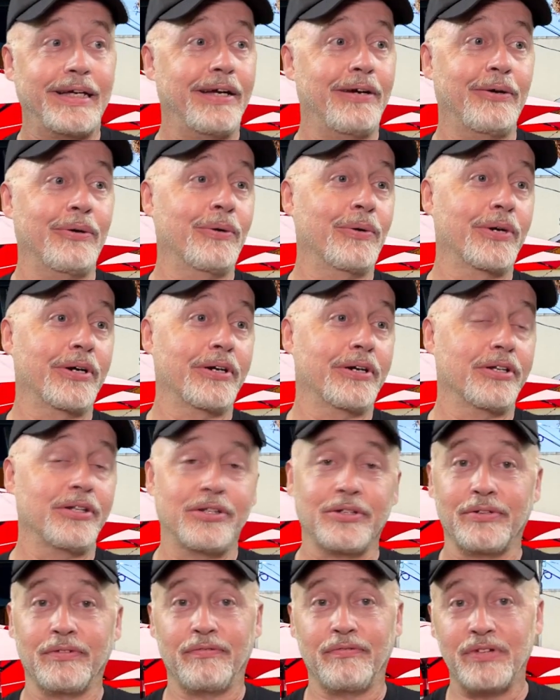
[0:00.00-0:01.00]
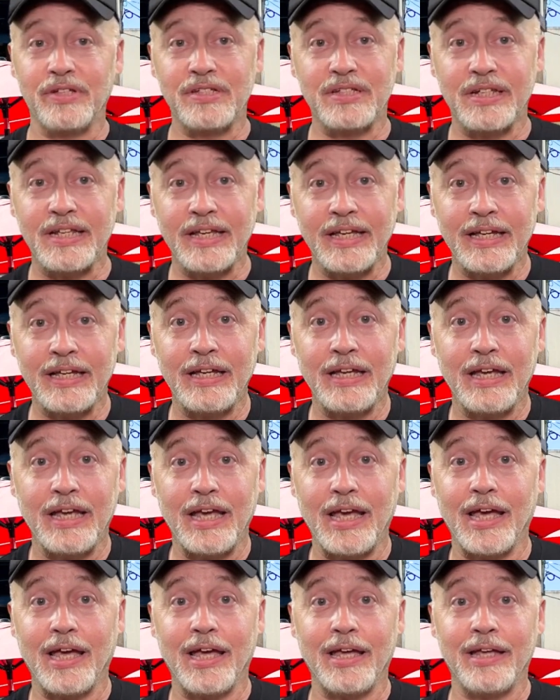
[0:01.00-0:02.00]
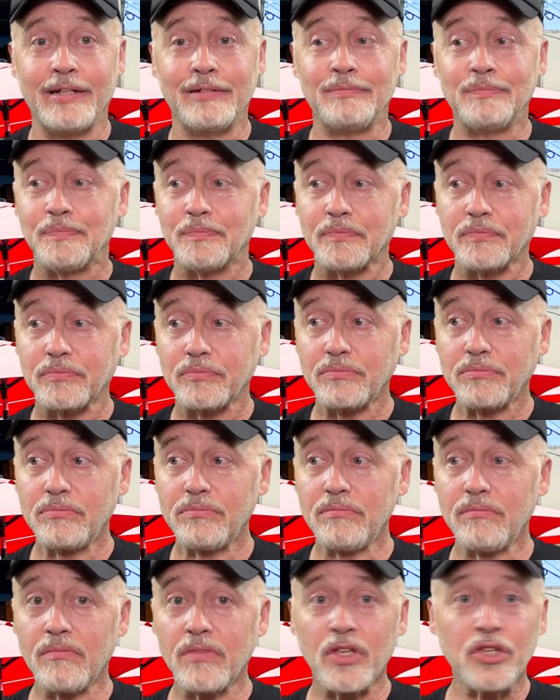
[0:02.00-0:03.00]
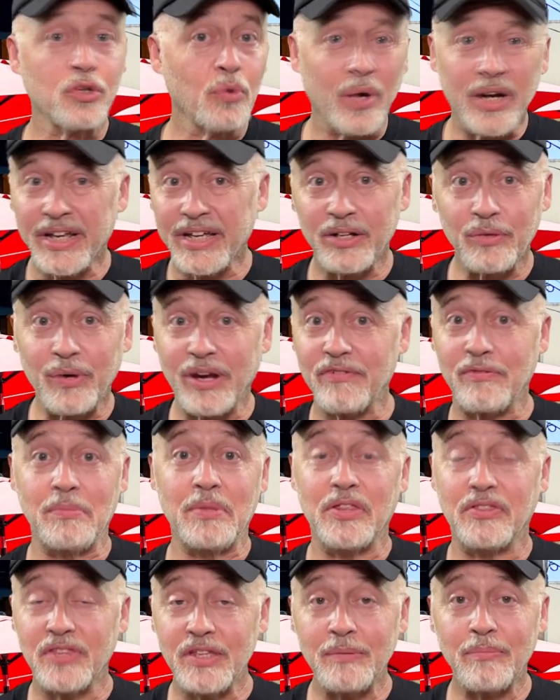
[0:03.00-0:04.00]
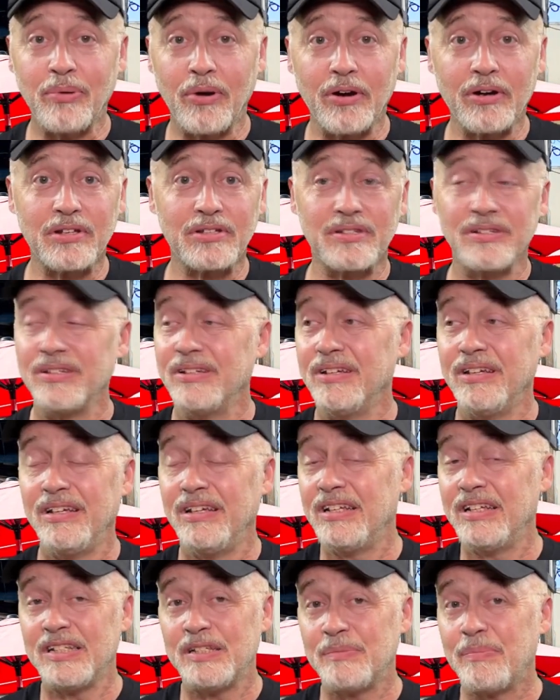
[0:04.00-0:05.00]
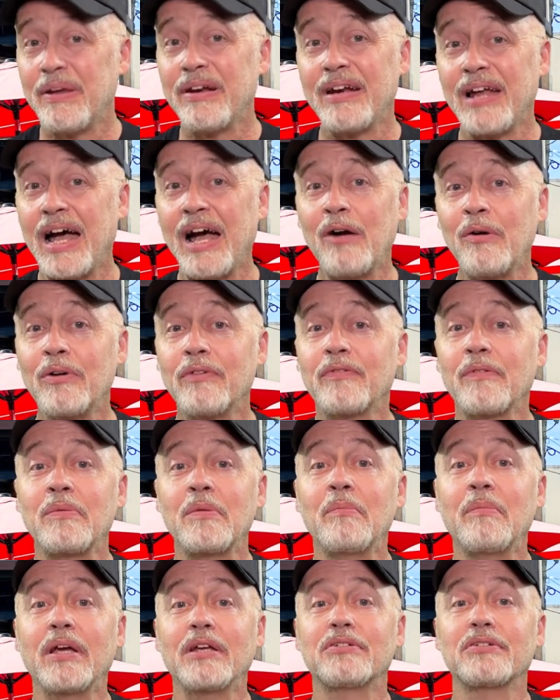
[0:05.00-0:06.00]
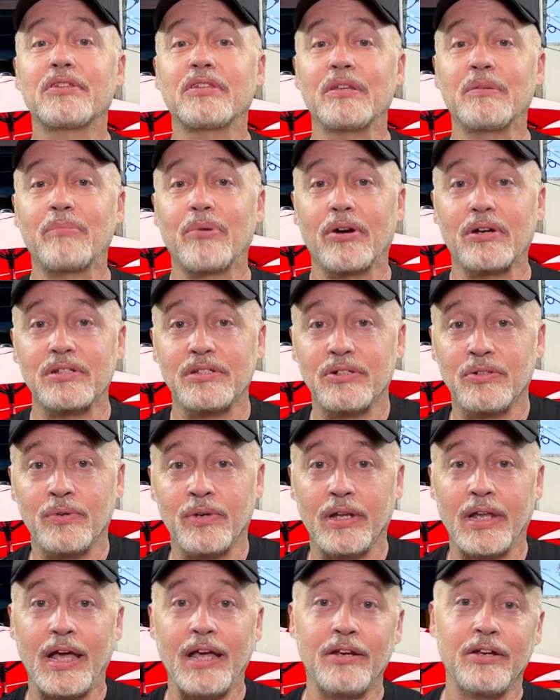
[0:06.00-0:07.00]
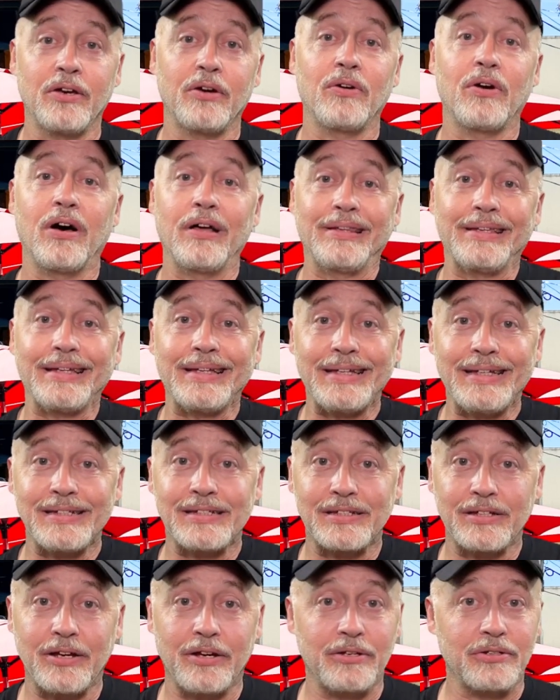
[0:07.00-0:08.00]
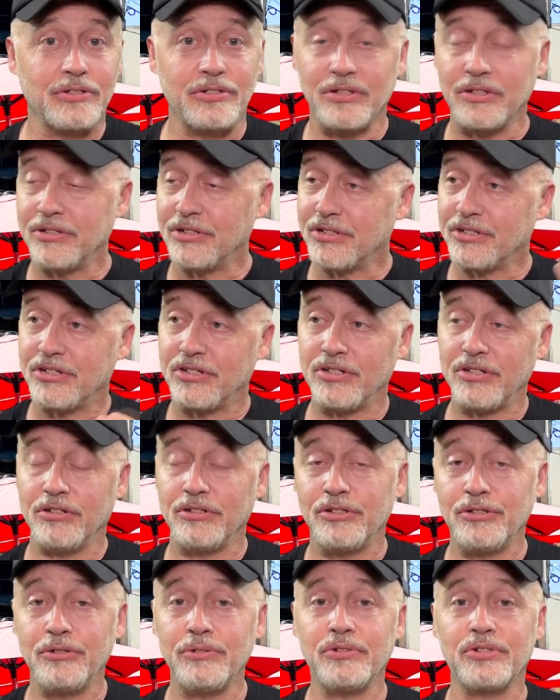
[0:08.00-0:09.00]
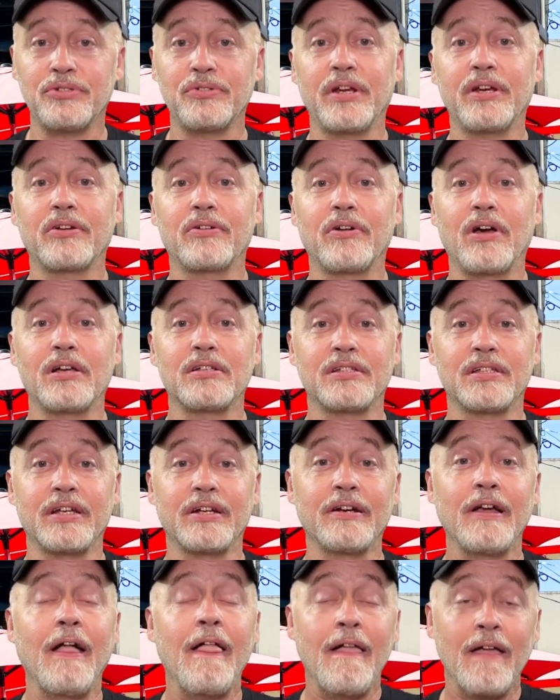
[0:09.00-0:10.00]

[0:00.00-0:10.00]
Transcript: or you're visiting and you want to get away from the theme parks. About an hour from the major theme parks in Orlando on the east coast. You can just shoot straight across there.